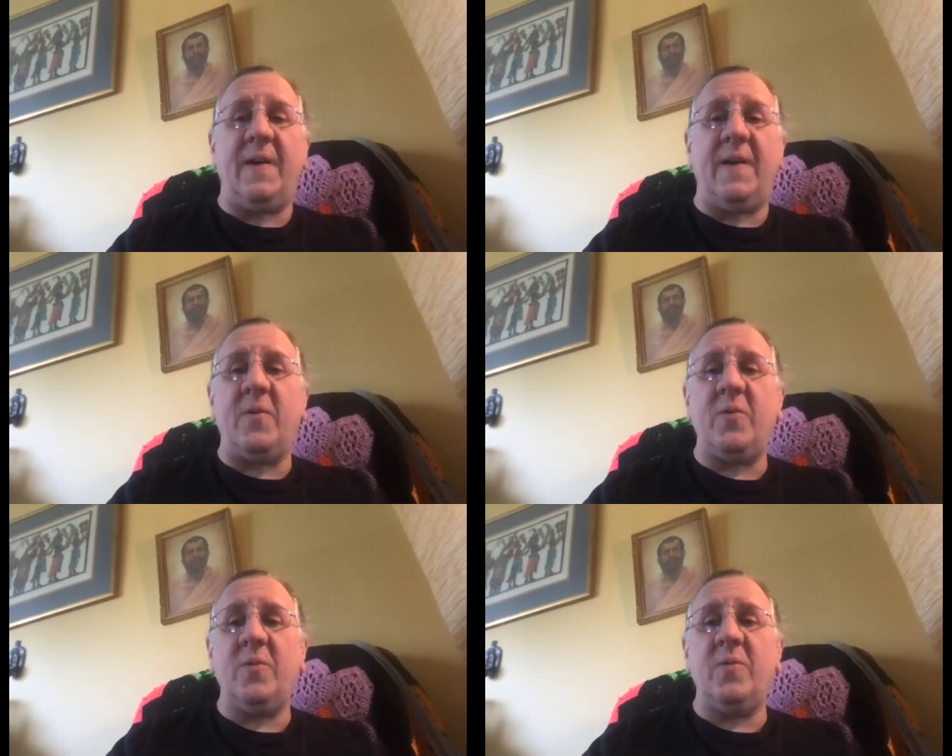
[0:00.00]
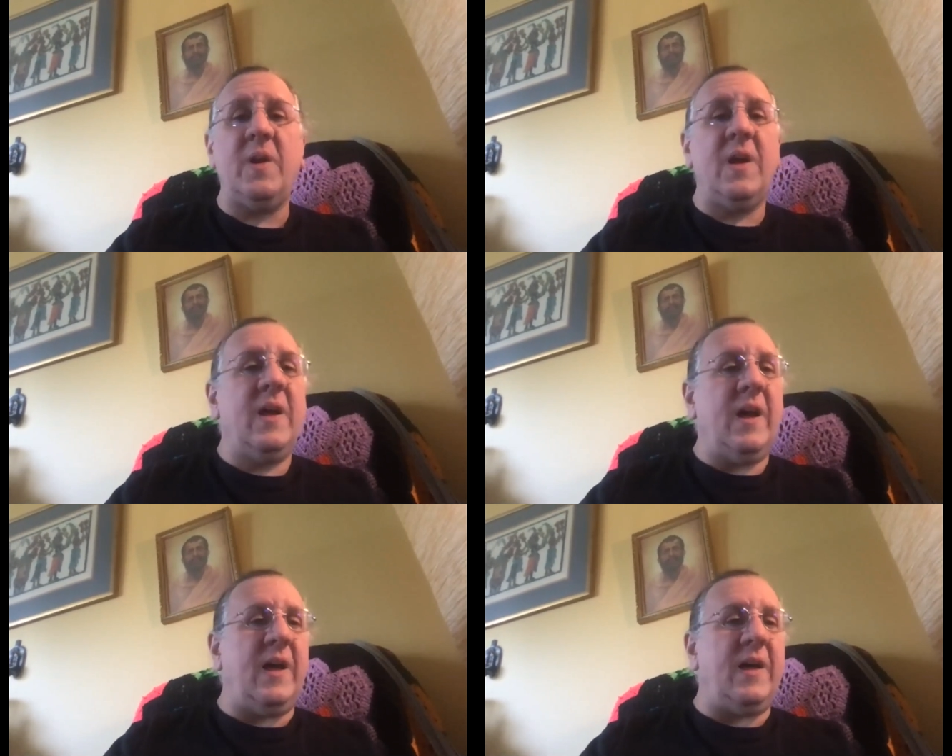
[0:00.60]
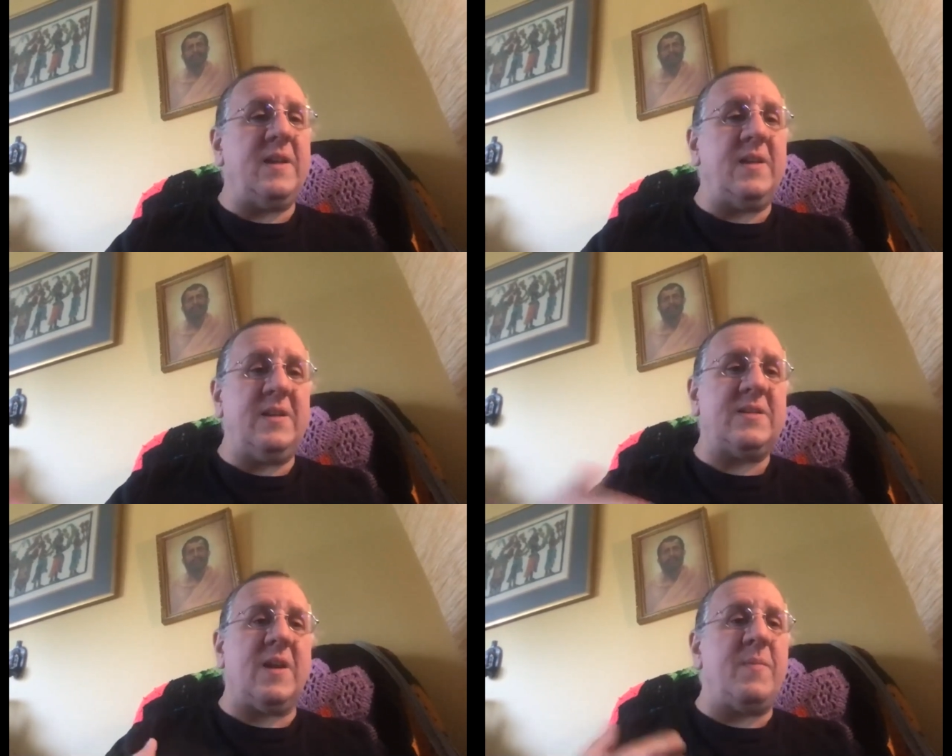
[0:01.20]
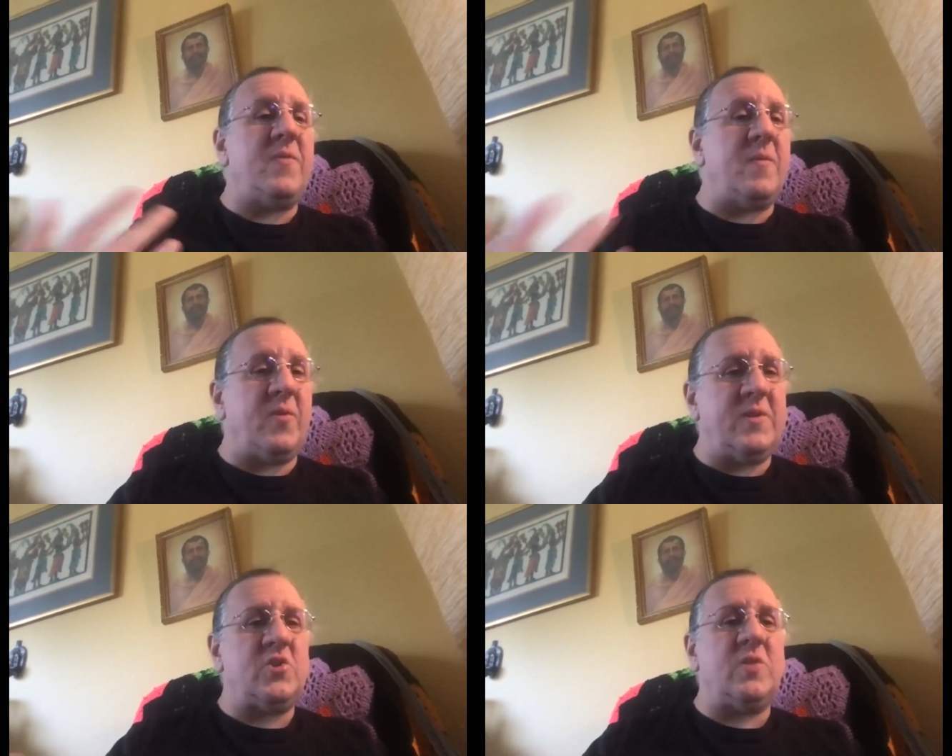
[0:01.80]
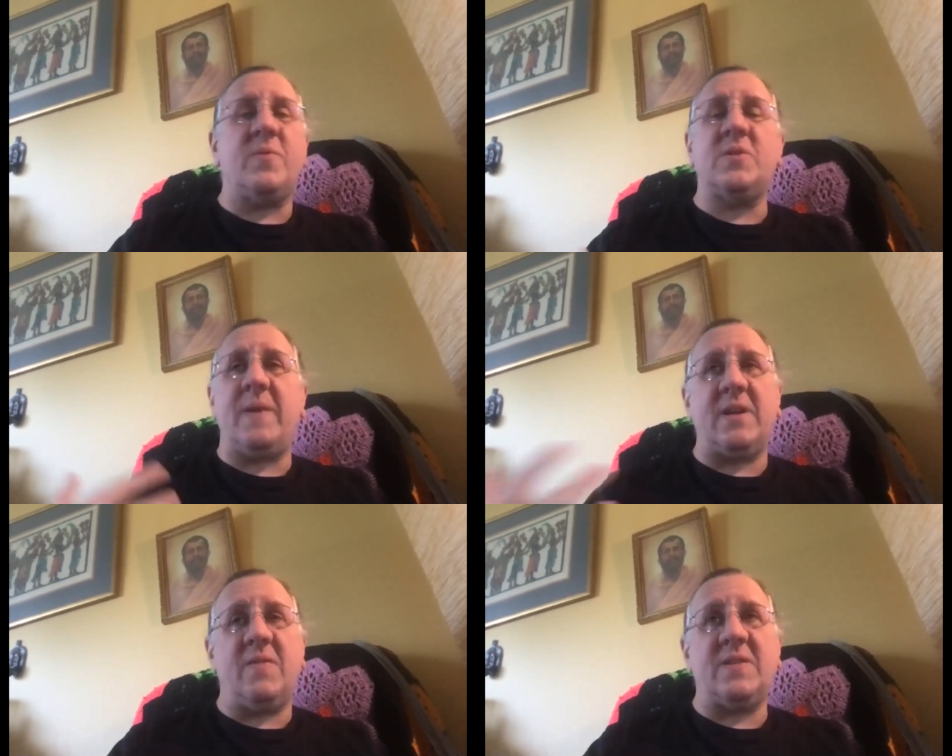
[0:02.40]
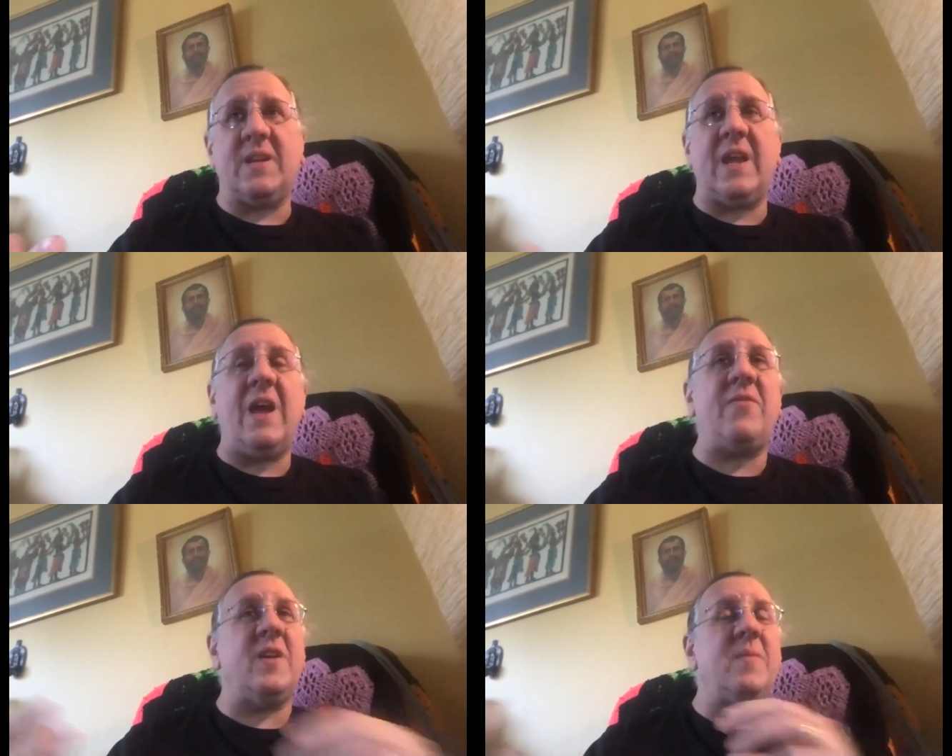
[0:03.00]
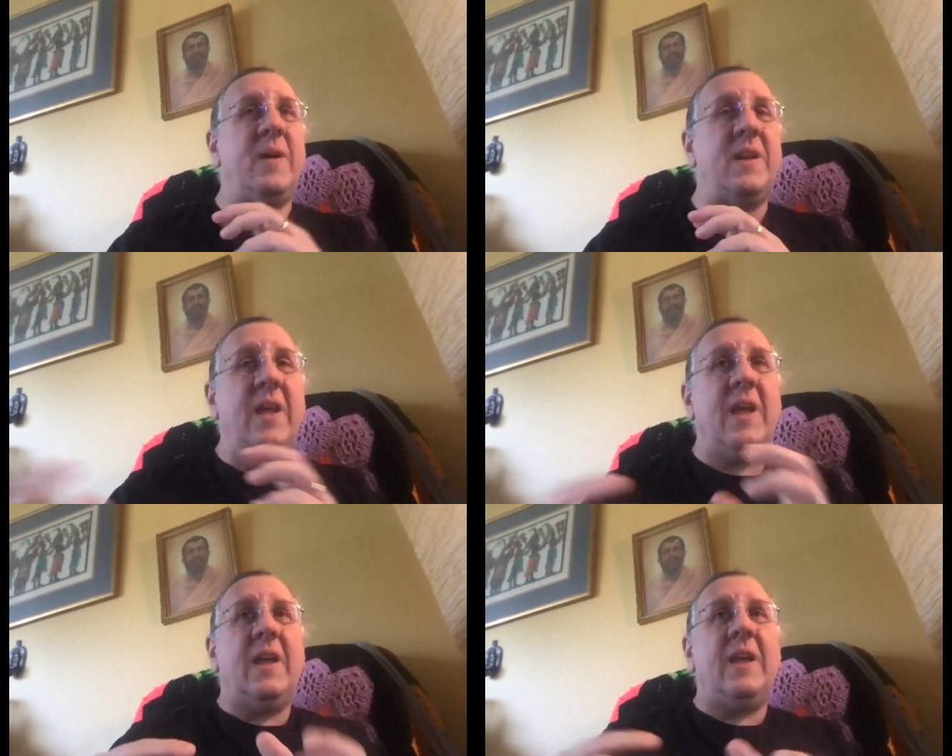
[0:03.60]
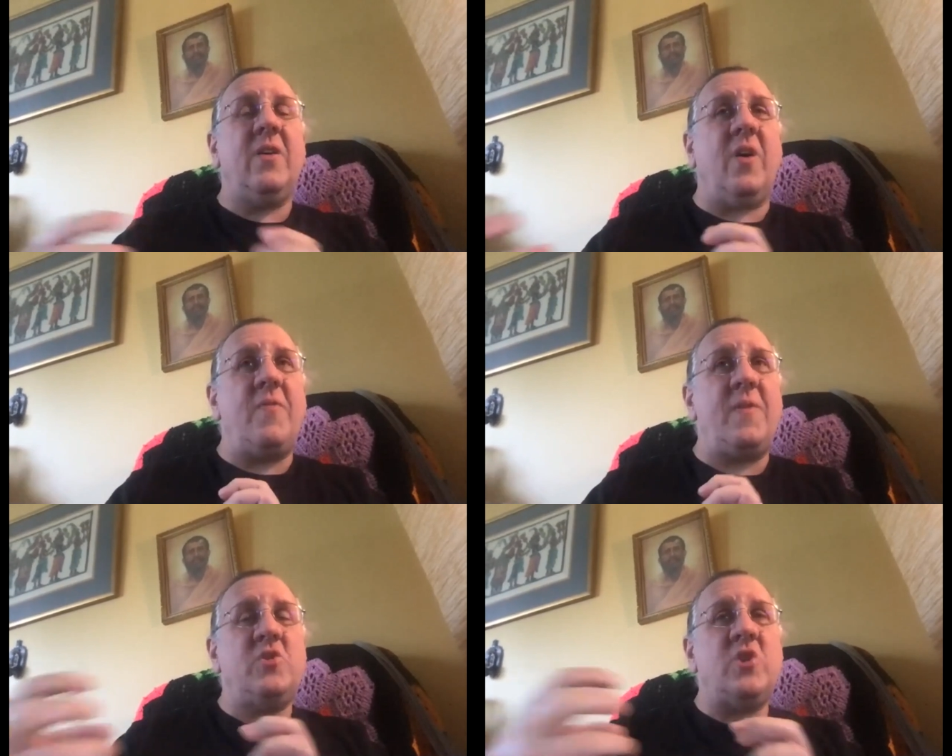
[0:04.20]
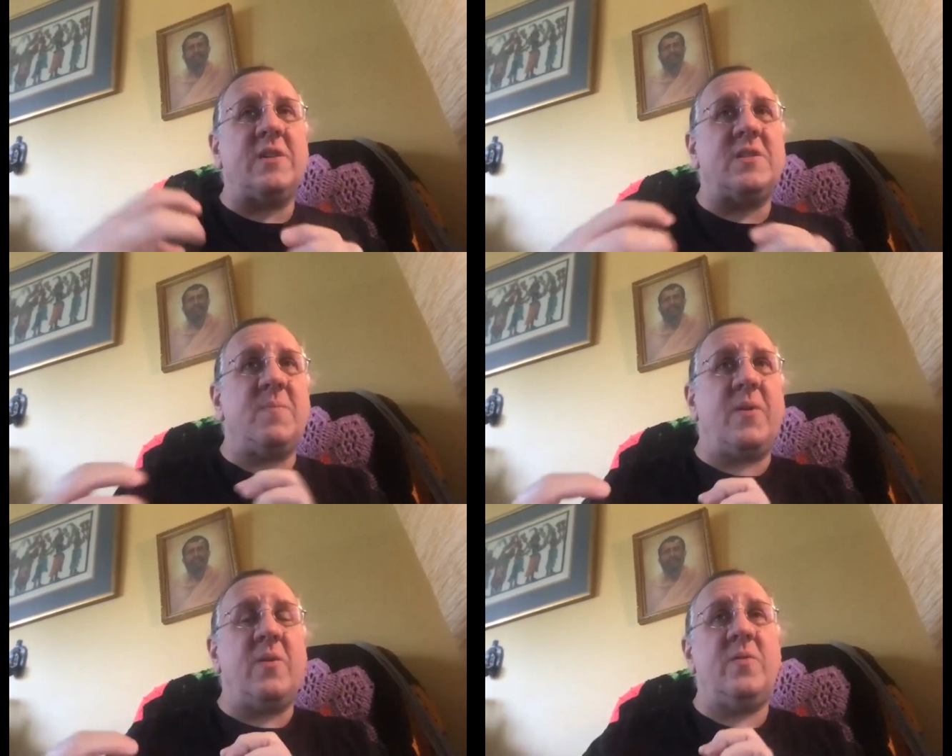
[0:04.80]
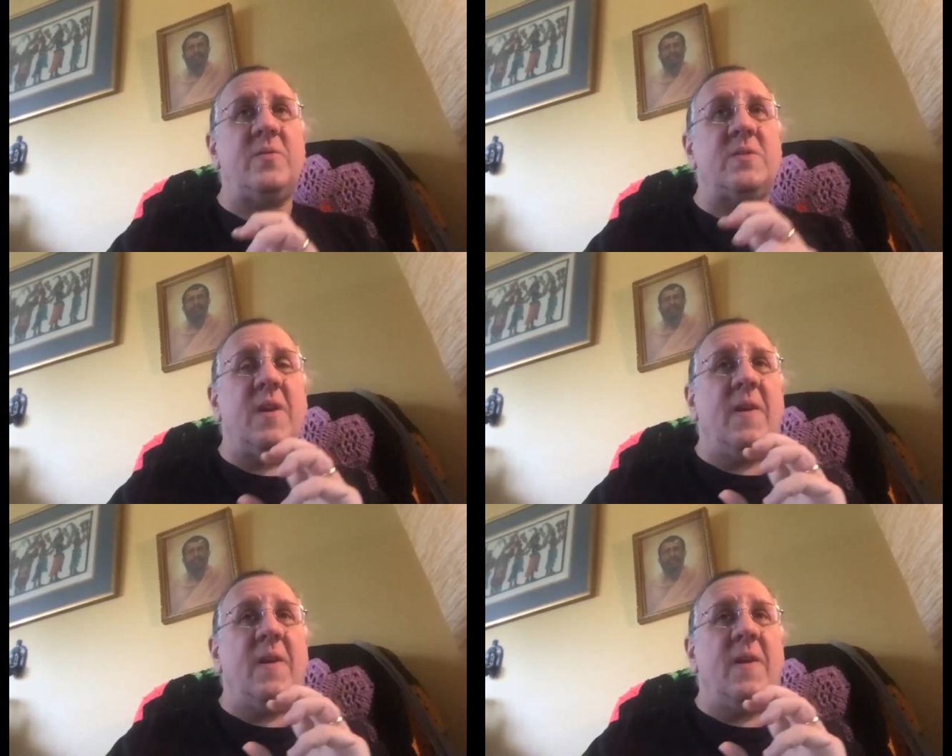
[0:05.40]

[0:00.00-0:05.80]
who he's coming from a Christian perspective as a Catholic, but he'll often juxtapose